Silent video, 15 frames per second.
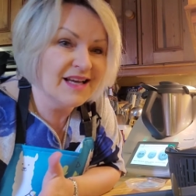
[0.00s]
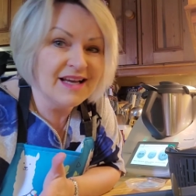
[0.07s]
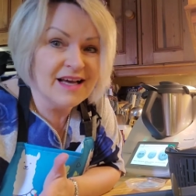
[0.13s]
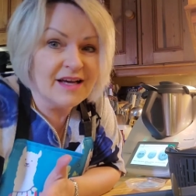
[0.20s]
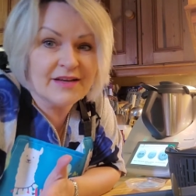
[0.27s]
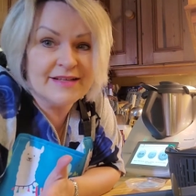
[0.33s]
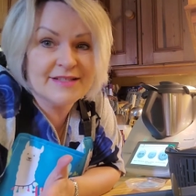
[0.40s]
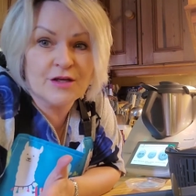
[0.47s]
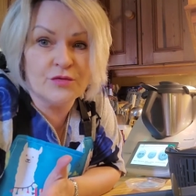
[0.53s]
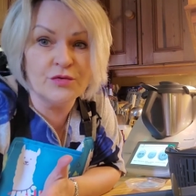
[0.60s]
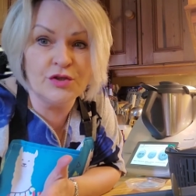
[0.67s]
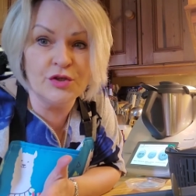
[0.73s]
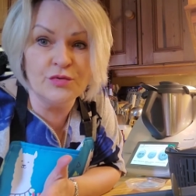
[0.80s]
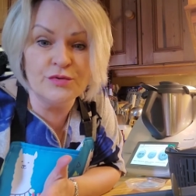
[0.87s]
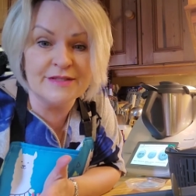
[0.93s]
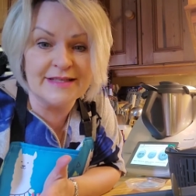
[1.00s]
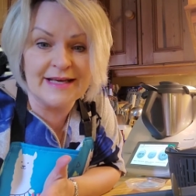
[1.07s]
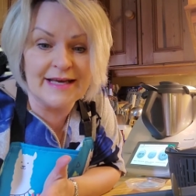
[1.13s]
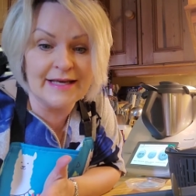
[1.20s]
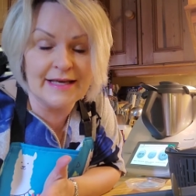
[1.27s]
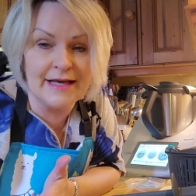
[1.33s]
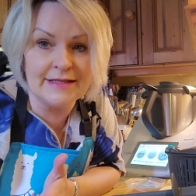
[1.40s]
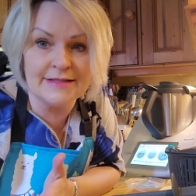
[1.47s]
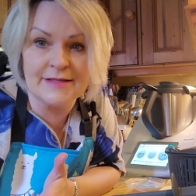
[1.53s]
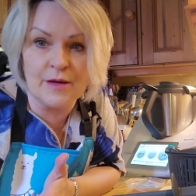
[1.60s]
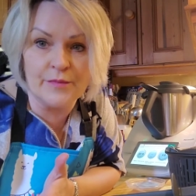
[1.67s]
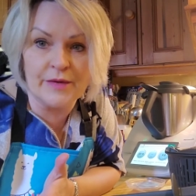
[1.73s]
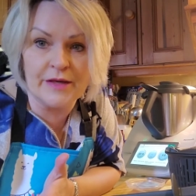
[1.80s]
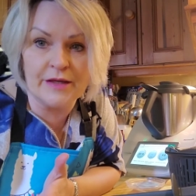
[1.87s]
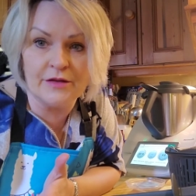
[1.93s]
and I don't use it. It ends
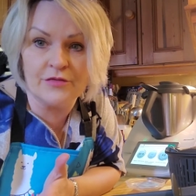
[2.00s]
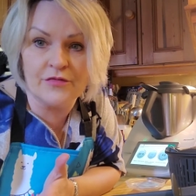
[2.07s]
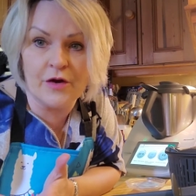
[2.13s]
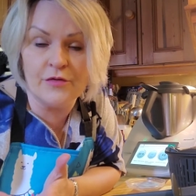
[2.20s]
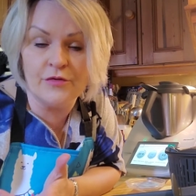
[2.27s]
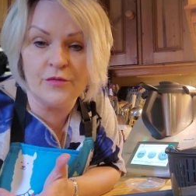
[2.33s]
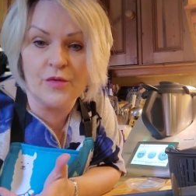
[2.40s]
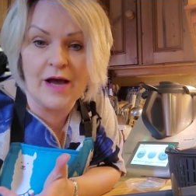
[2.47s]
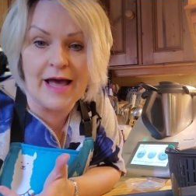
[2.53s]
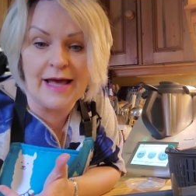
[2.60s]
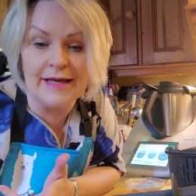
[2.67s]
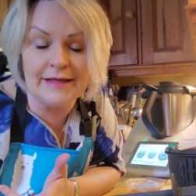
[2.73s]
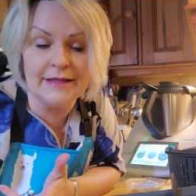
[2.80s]
up being thrown away.